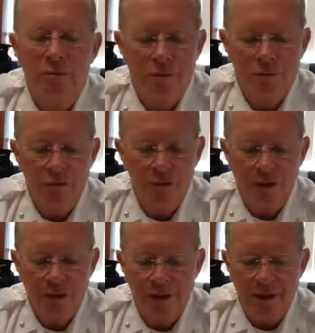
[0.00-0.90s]
cruising in
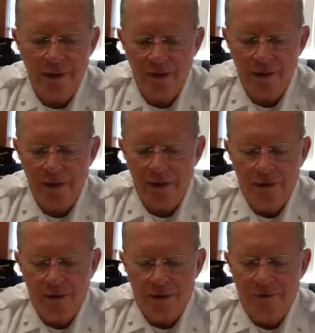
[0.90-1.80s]
the lake.
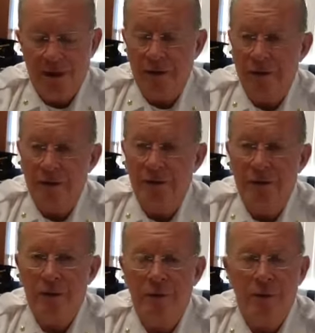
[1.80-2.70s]
Father doesn't
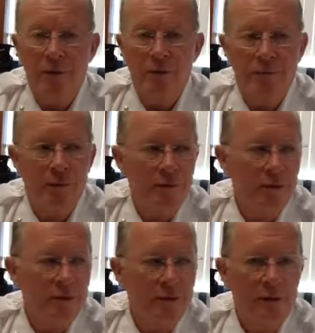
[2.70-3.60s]
see the boat. Boat
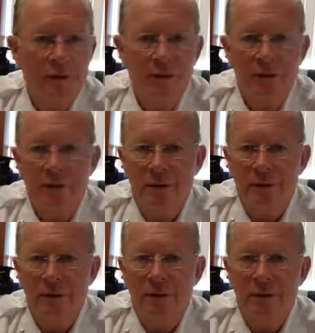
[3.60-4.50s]
doesn't see the
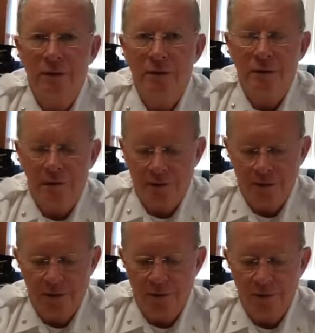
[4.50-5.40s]
kids in the
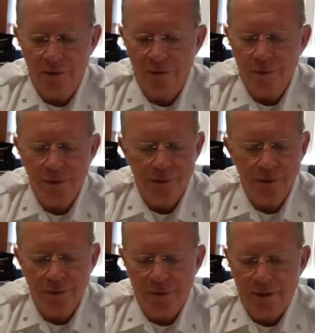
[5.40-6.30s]
in the tube.
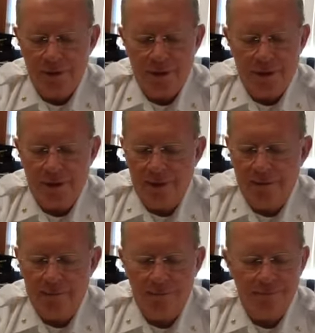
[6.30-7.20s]

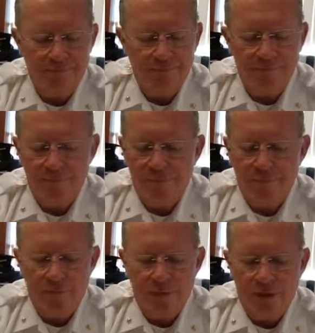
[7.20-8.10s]
Um,
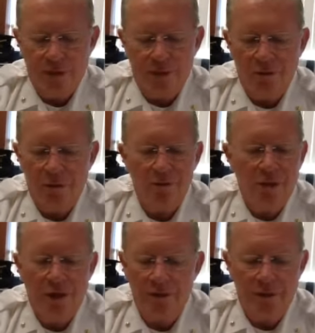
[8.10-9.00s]
a true
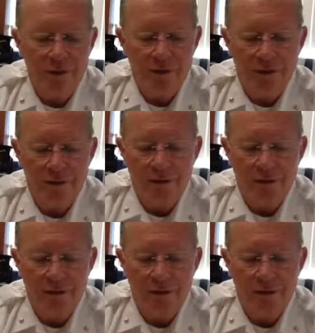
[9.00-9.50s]
tragedy. It,